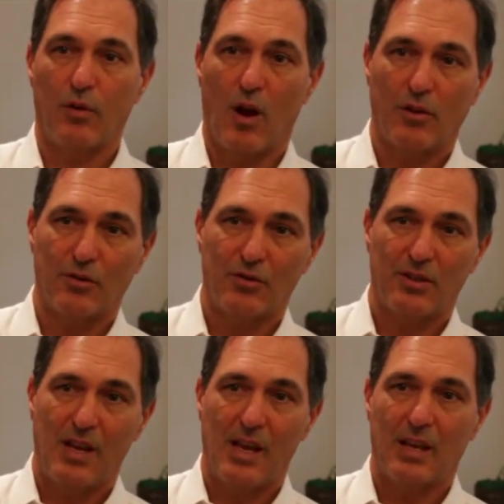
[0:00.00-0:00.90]

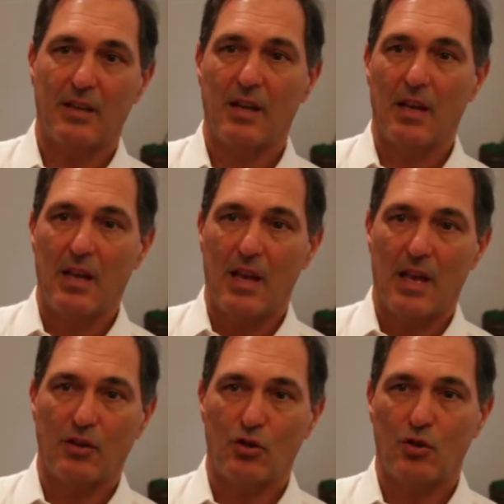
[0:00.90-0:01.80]
understand
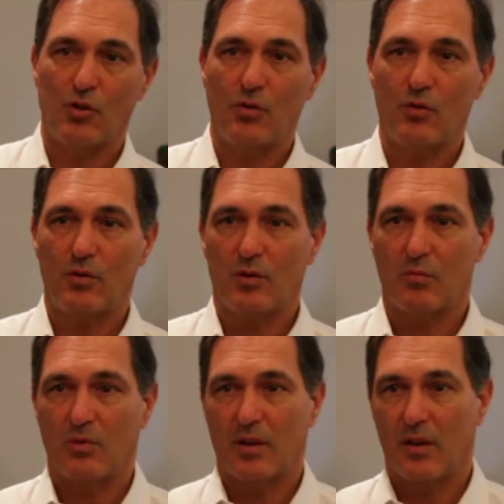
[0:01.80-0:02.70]
and choose to
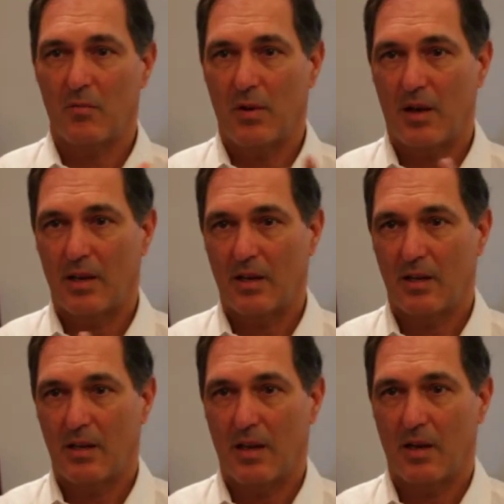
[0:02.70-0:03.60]
bring our
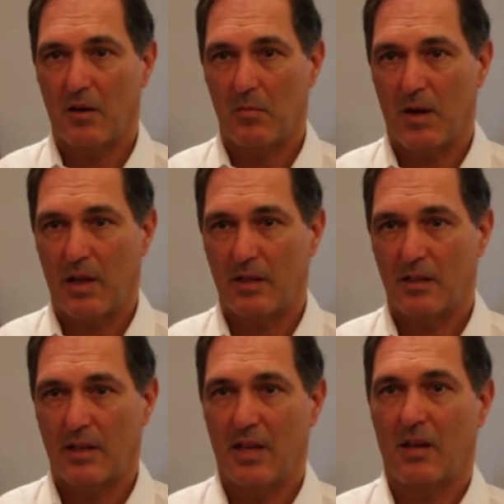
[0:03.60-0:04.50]
body and our mind
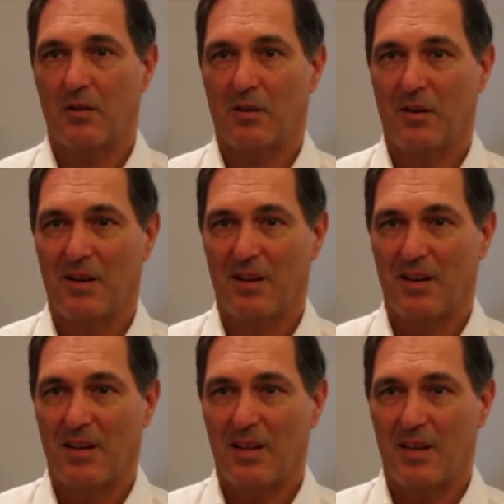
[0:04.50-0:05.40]
together
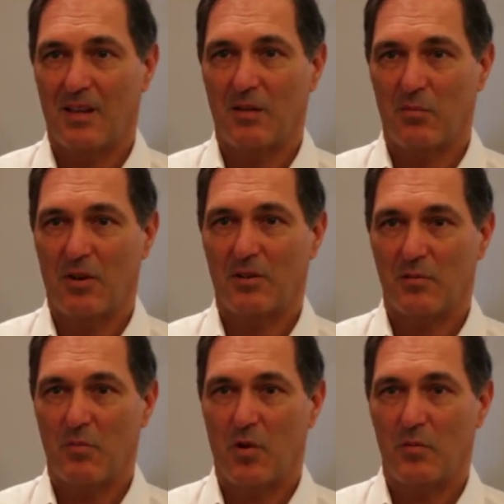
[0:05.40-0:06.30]
in the
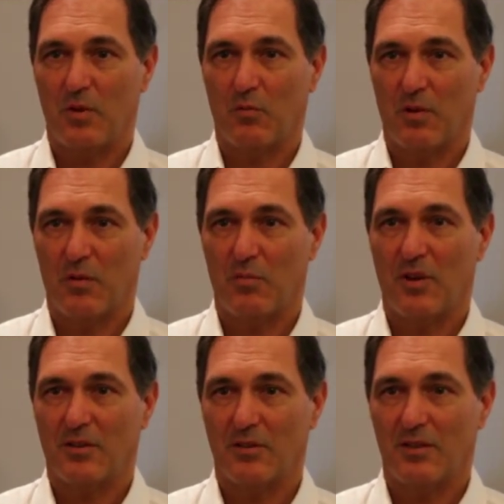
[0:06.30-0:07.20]
present moment with the
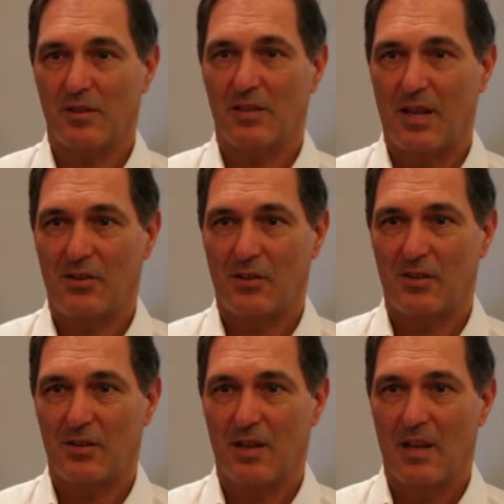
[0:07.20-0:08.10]
present
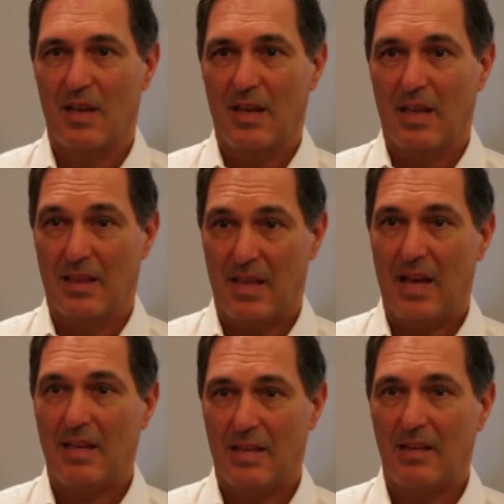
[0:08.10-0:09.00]
sensations. And
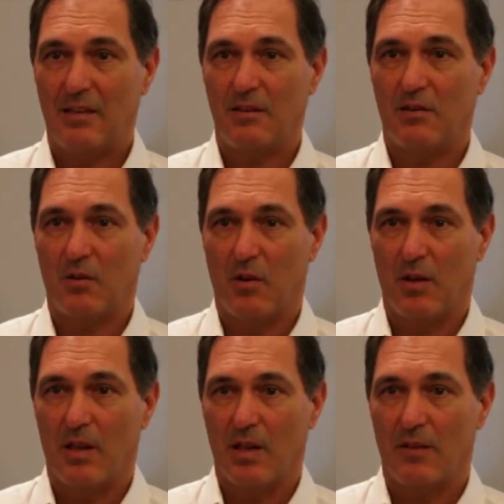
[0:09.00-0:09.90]
that is,
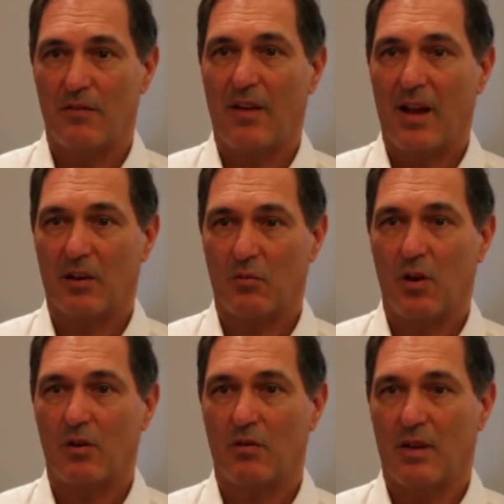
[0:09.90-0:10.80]
in fact,
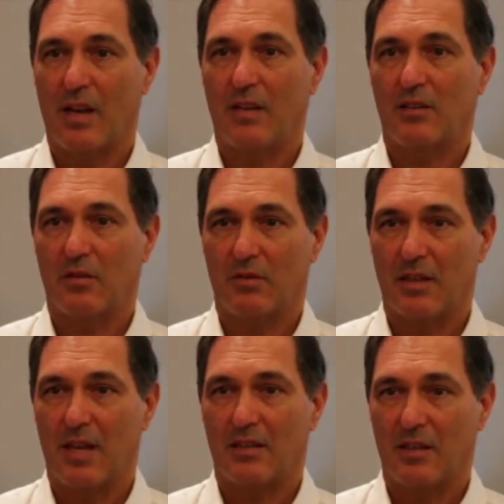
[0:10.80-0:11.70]
what creates the
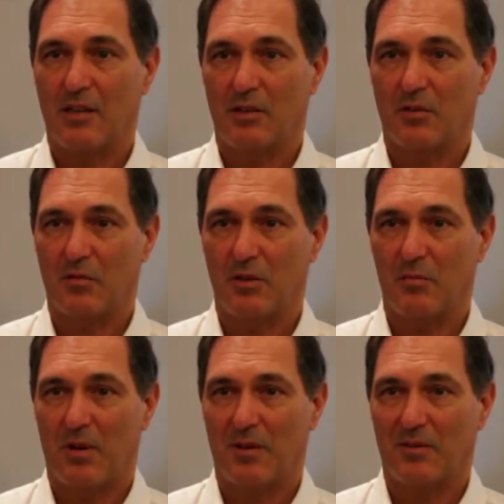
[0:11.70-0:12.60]
relaxation
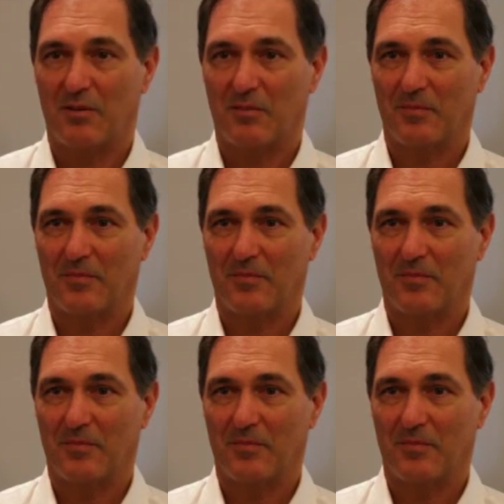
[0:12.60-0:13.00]
response.